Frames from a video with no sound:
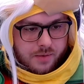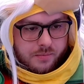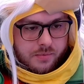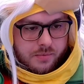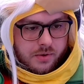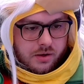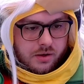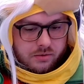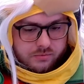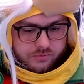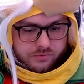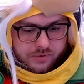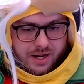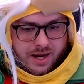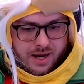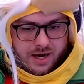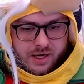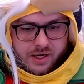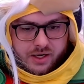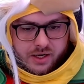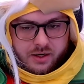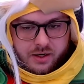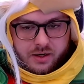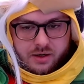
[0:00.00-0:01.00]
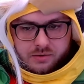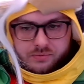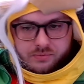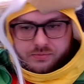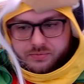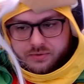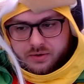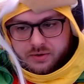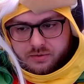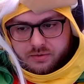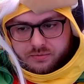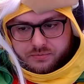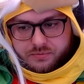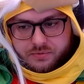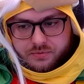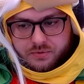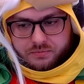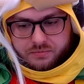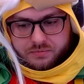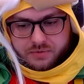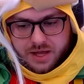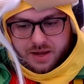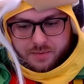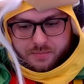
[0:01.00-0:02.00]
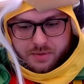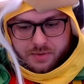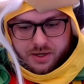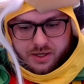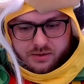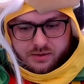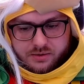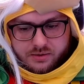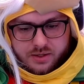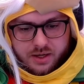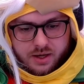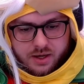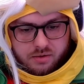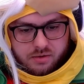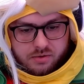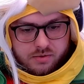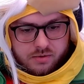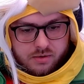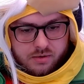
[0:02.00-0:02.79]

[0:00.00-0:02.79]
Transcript: of any of that man's death.